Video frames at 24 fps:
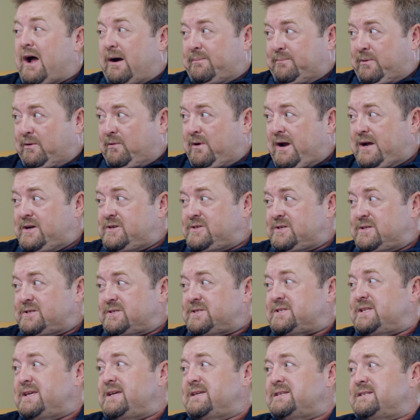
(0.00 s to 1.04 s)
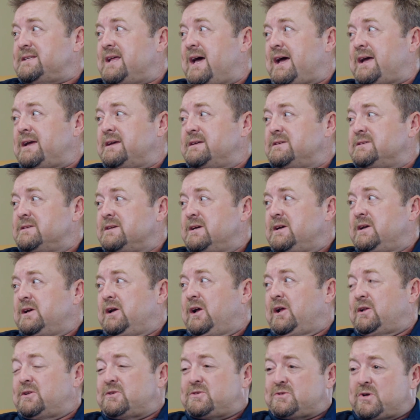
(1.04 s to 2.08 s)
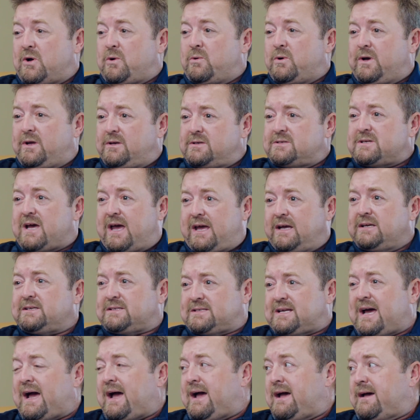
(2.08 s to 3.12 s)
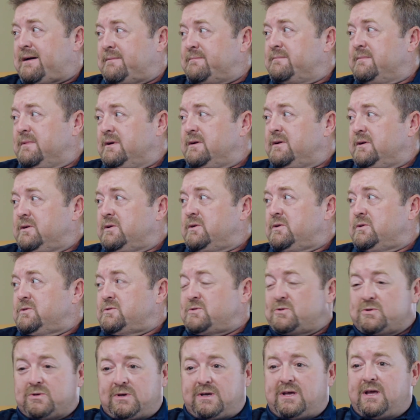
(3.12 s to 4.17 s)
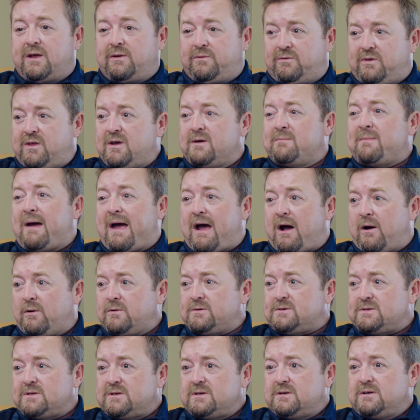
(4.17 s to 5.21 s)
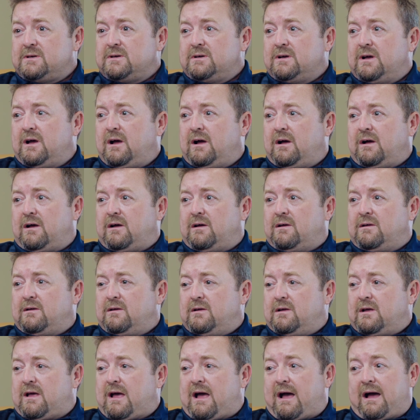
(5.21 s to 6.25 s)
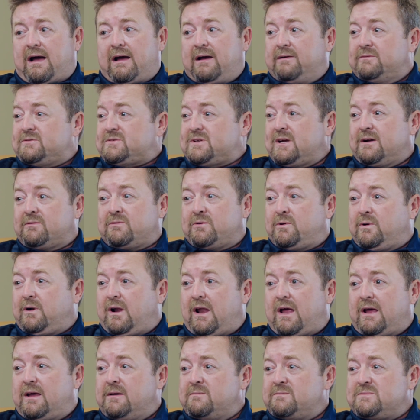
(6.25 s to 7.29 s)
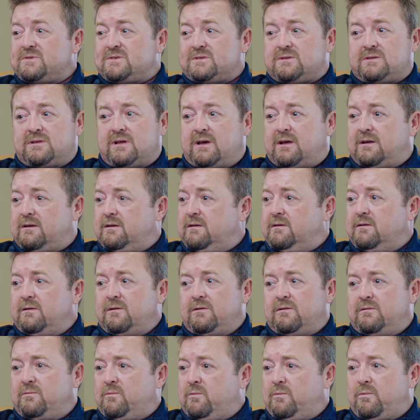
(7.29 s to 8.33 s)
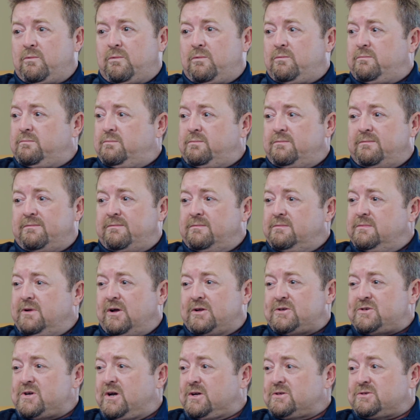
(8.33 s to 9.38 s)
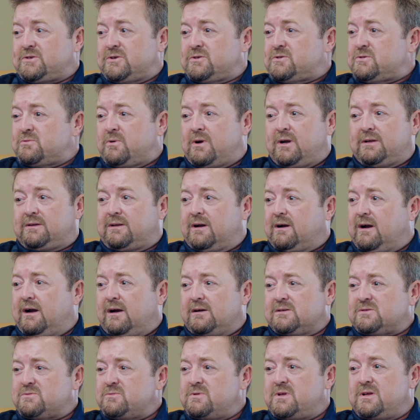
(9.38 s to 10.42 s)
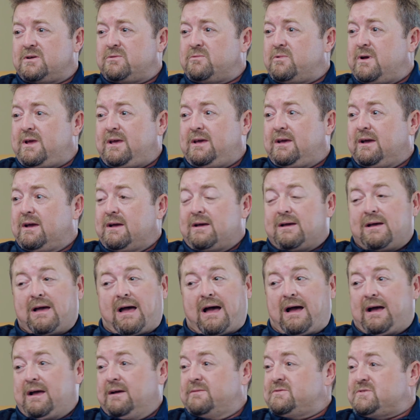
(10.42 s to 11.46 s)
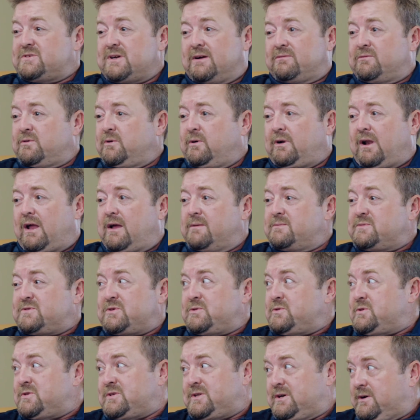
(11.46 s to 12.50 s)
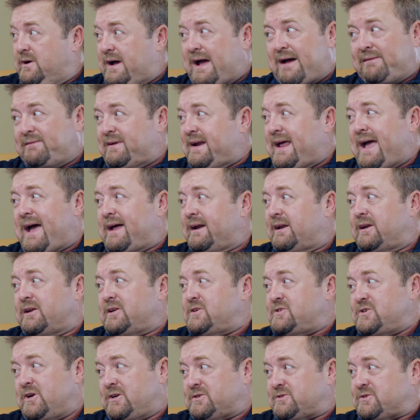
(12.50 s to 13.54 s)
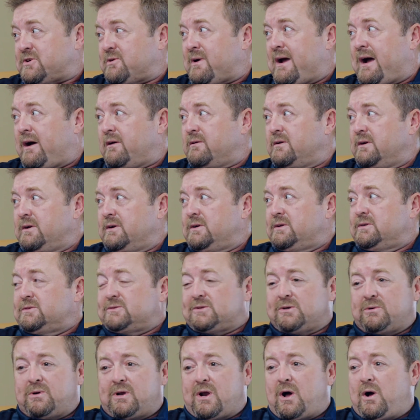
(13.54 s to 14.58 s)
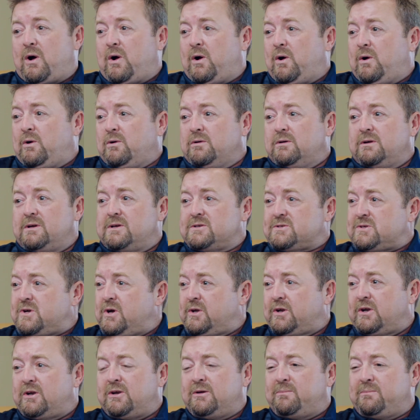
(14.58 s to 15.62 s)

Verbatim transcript: operations these days. Mm-hmm. And so it takes time mm-hmm. to get them out. Uh, I have several claims that adjusters were at their house within a week. I have several claims who still haven't had an adjuster out. So it all is going to